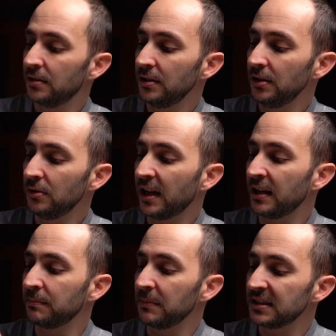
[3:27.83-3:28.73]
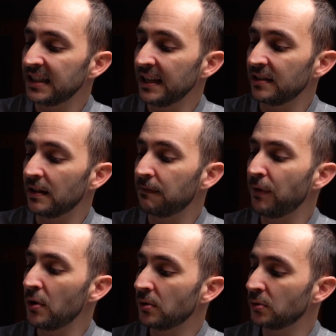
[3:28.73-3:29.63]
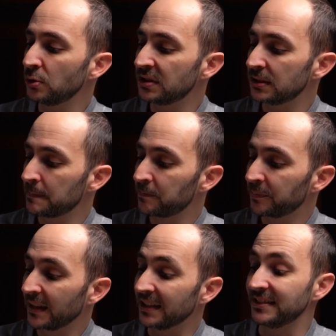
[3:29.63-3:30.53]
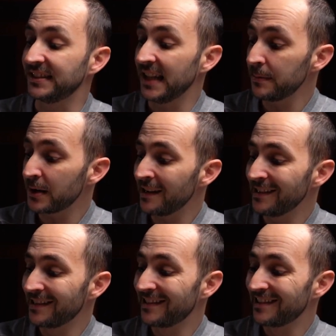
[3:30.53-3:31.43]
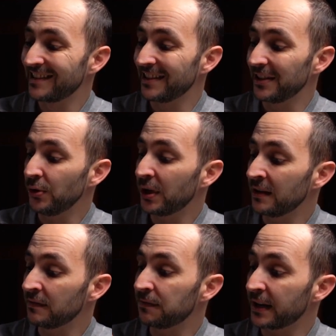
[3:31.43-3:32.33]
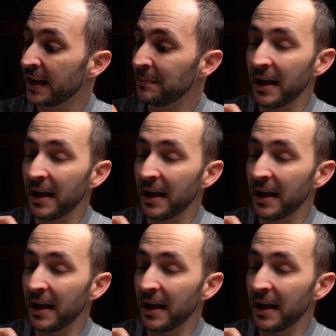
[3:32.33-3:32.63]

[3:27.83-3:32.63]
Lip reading: you can set the focus, zebra, you can frame